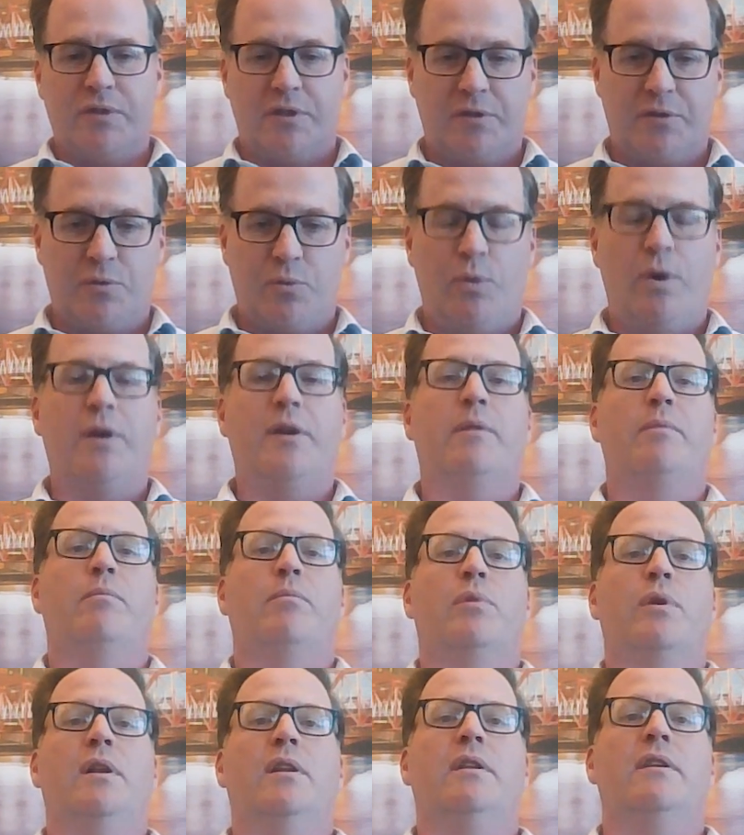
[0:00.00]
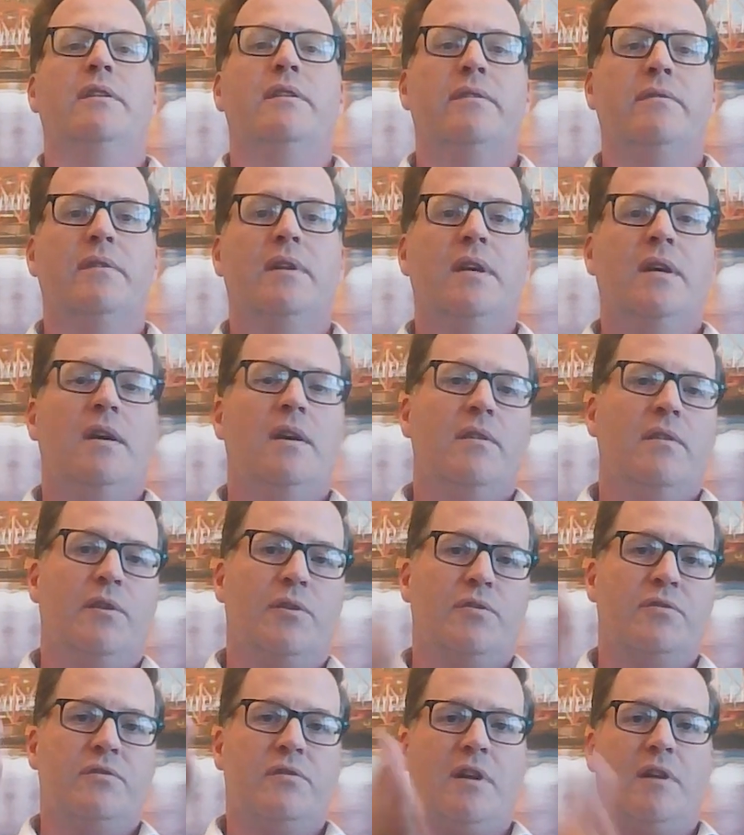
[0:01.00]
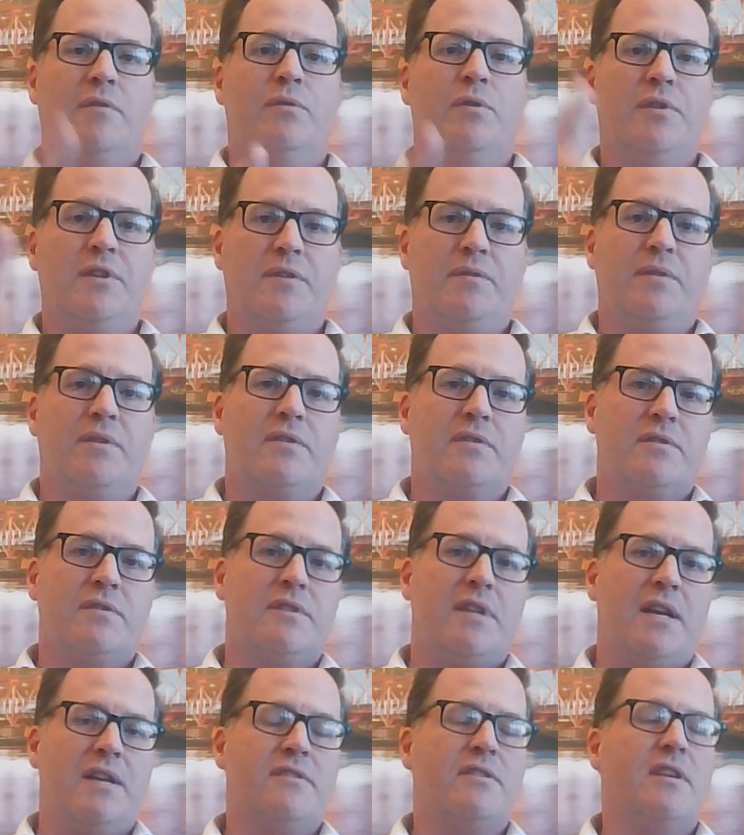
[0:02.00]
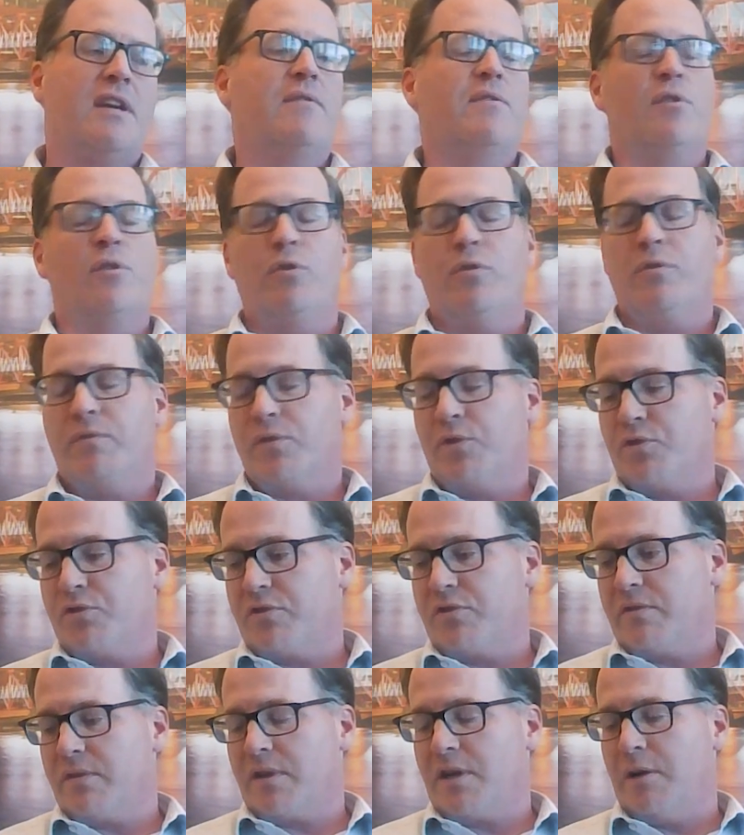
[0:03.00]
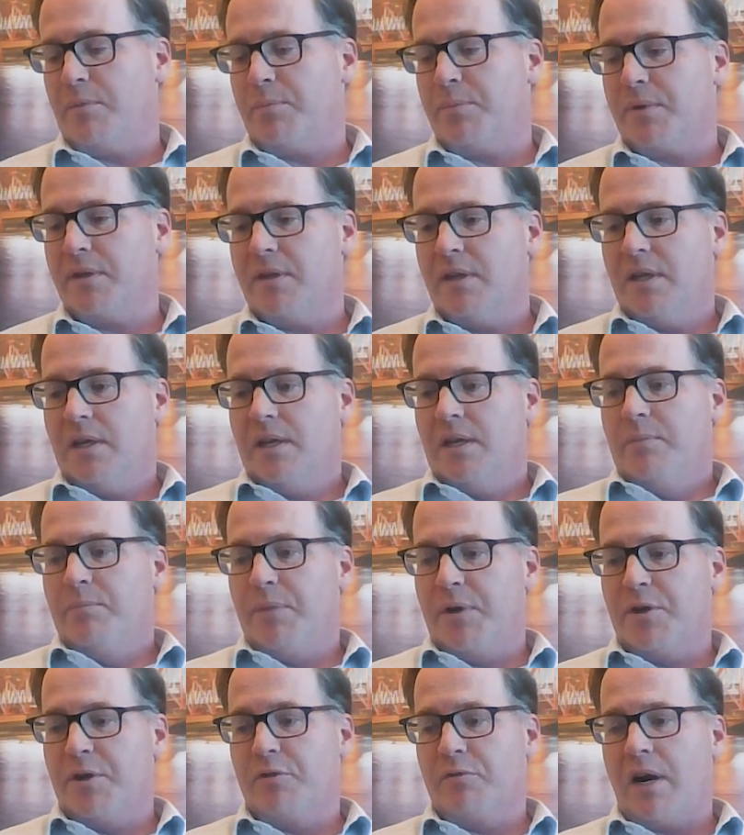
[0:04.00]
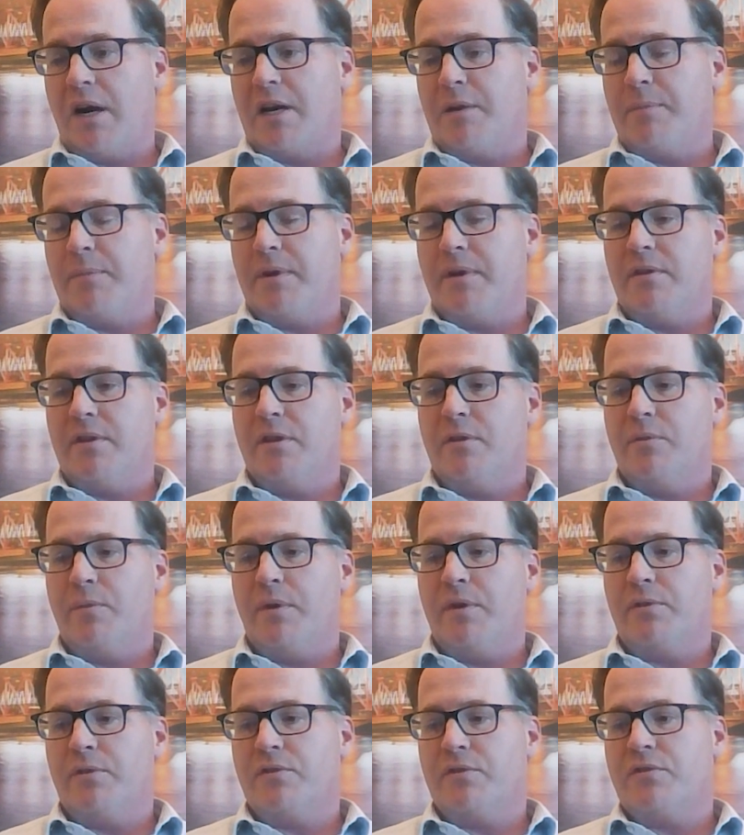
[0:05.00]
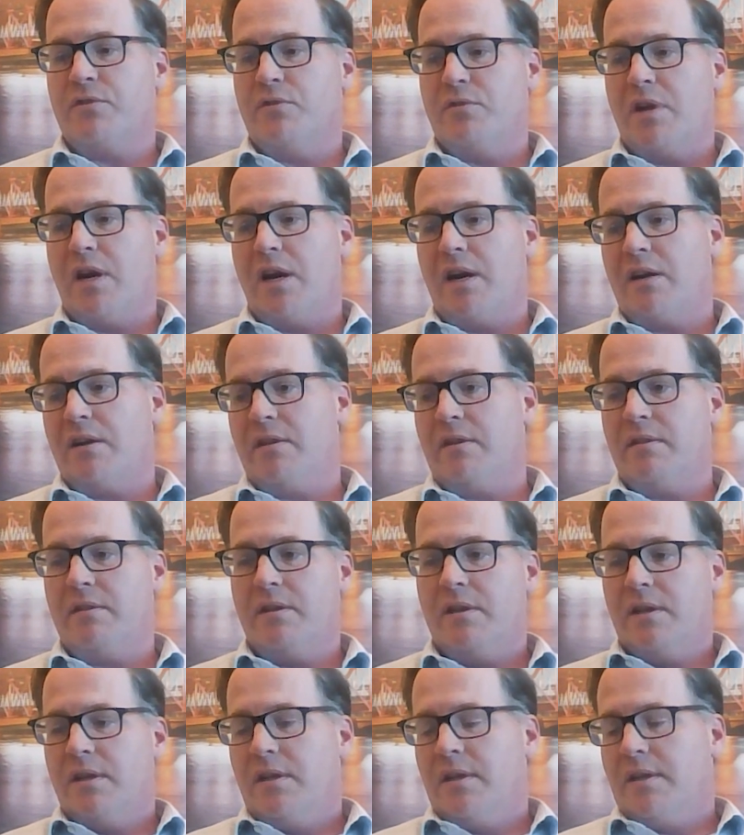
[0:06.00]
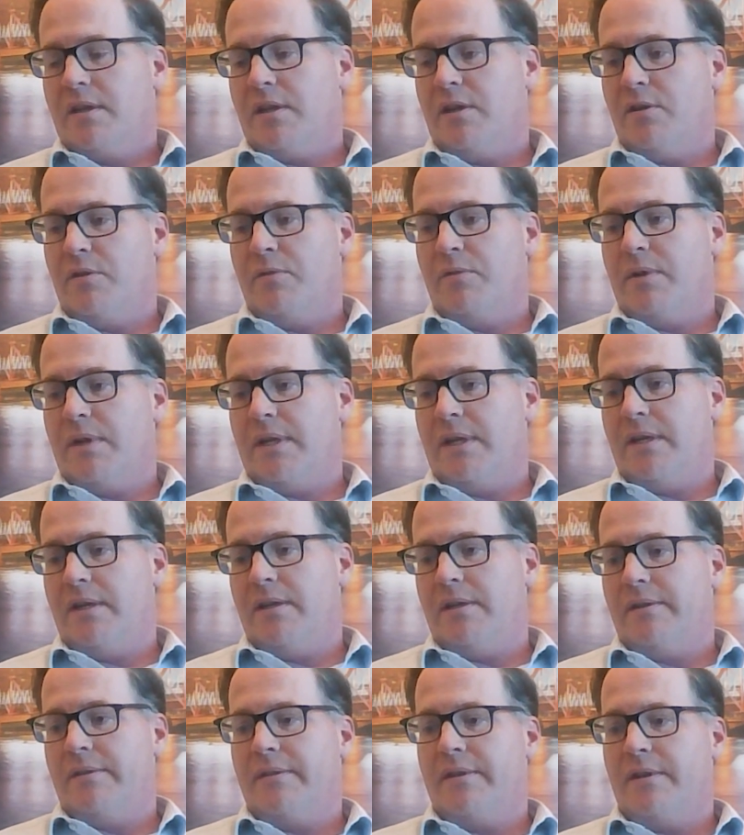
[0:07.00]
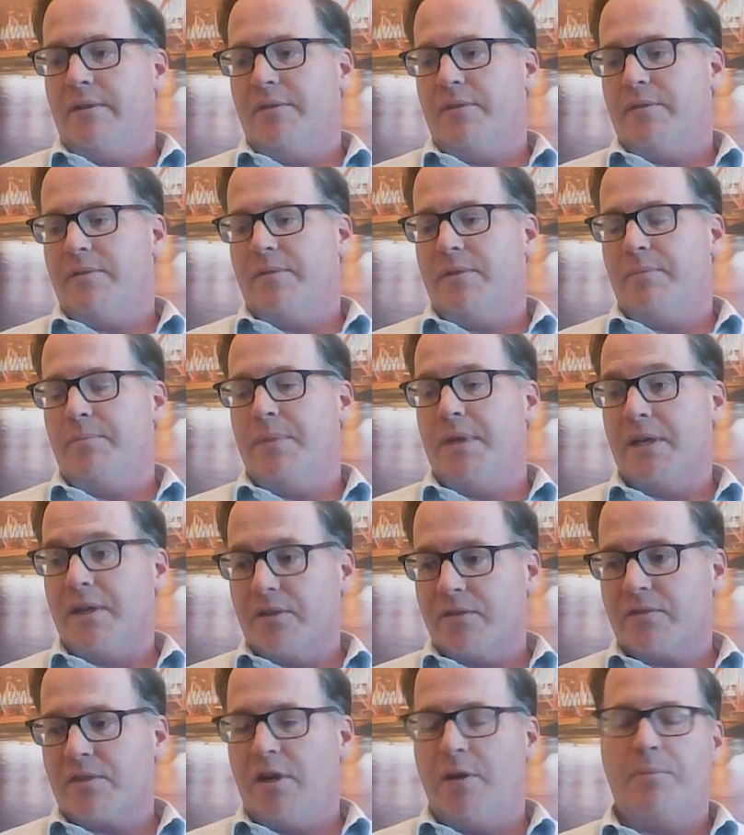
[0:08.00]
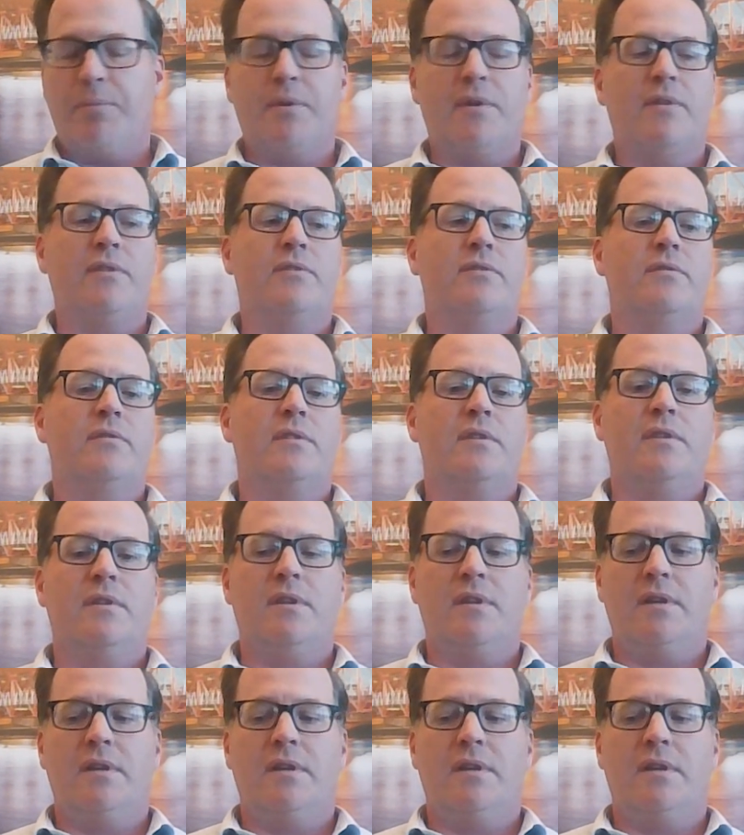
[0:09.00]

under one umbrella. And there are several different states that have their own version of the company. But you're right. I mean, whether it's United, the biggest companies,